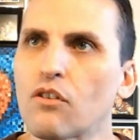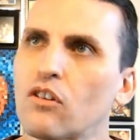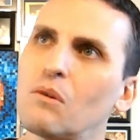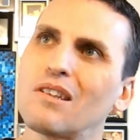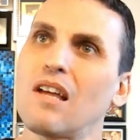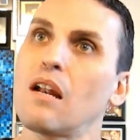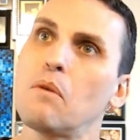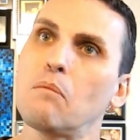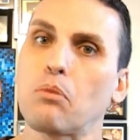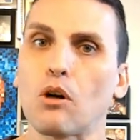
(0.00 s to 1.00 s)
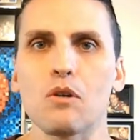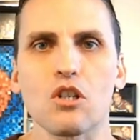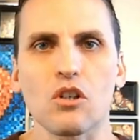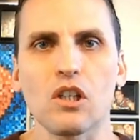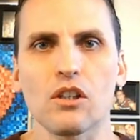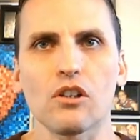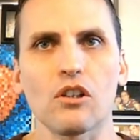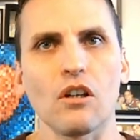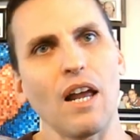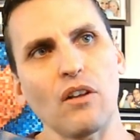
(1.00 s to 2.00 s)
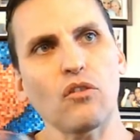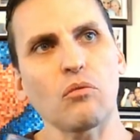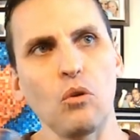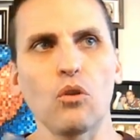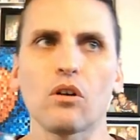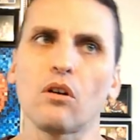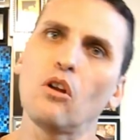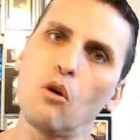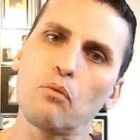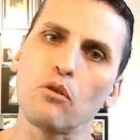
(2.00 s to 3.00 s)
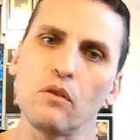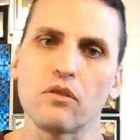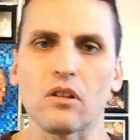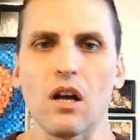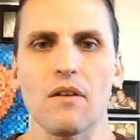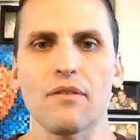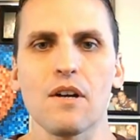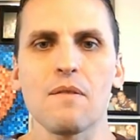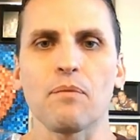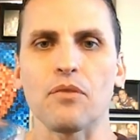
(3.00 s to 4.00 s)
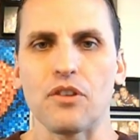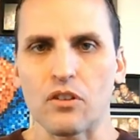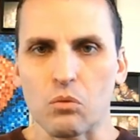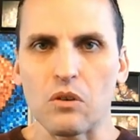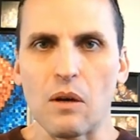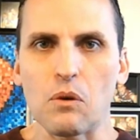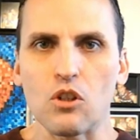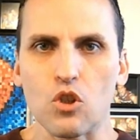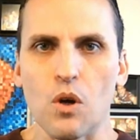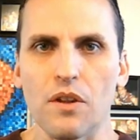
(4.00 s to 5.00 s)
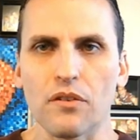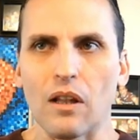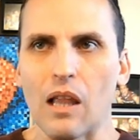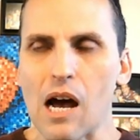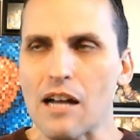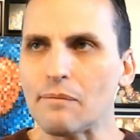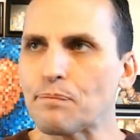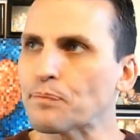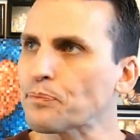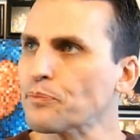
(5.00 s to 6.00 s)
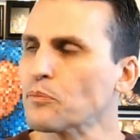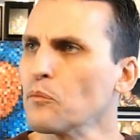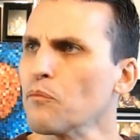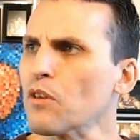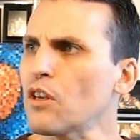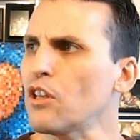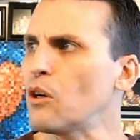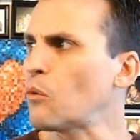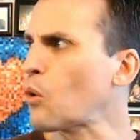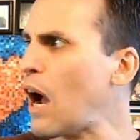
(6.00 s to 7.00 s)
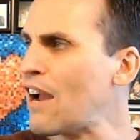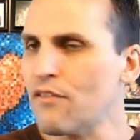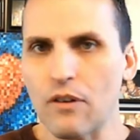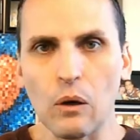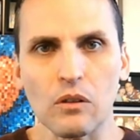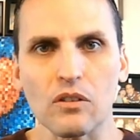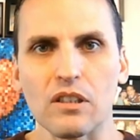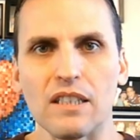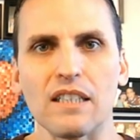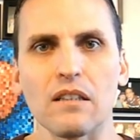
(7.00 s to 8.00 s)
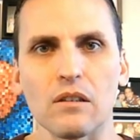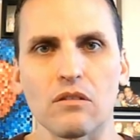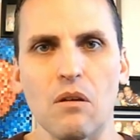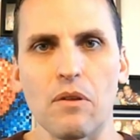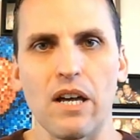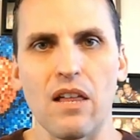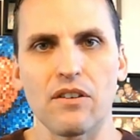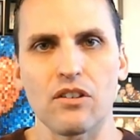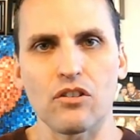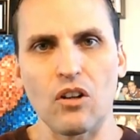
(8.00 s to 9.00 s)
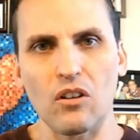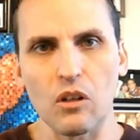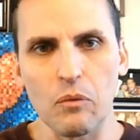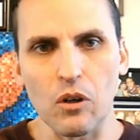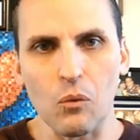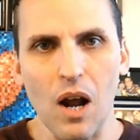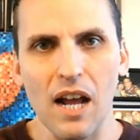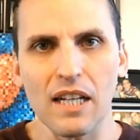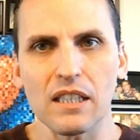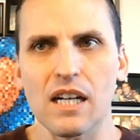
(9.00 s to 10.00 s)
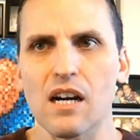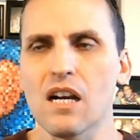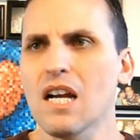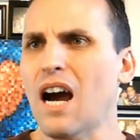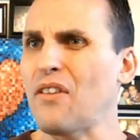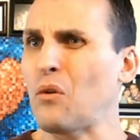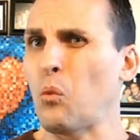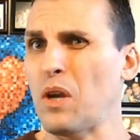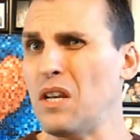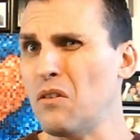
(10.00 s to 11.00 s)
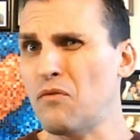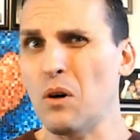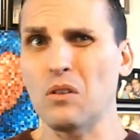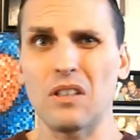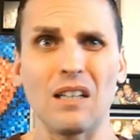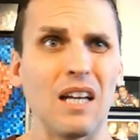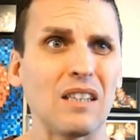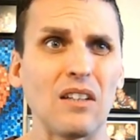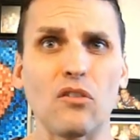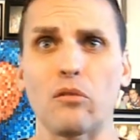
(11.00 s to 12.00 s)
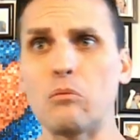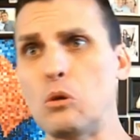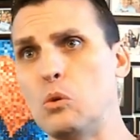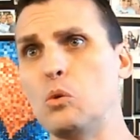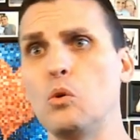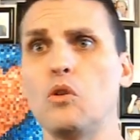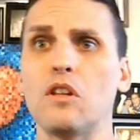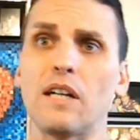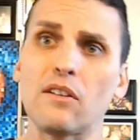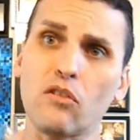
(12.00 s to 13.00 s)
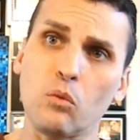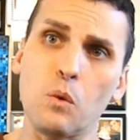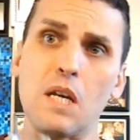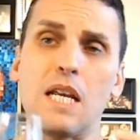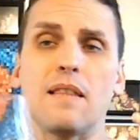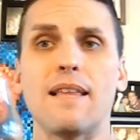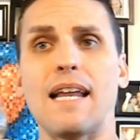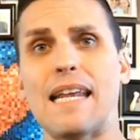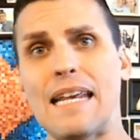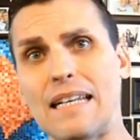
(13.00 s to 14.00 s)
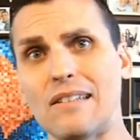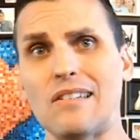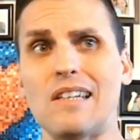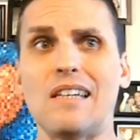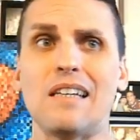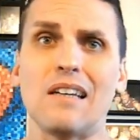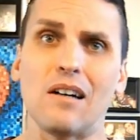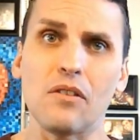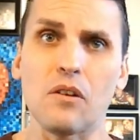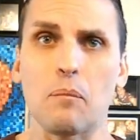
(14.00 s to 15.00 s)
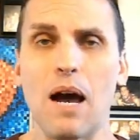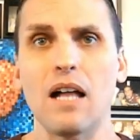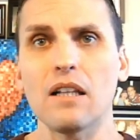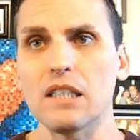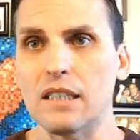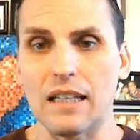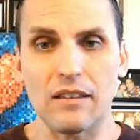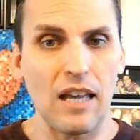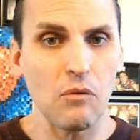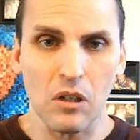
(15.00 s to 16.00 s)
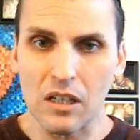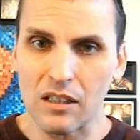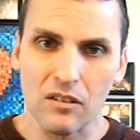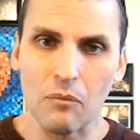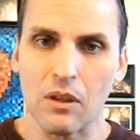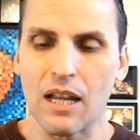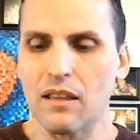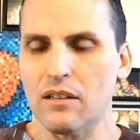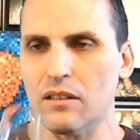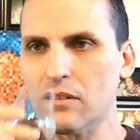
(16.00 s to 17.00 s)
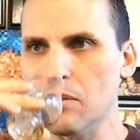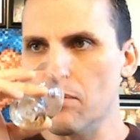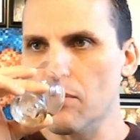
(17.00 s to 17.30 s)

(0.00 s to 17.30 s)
someone that's not a big bourbon drinker or likes smoother or low proof stuff, they would enjoy this a lot. You know, rye folks can get a little something out of this because there's a little bit of rye in there. I think weeded folks that like that smooth and that sweet and that easy on the palate, that they would get something out of this.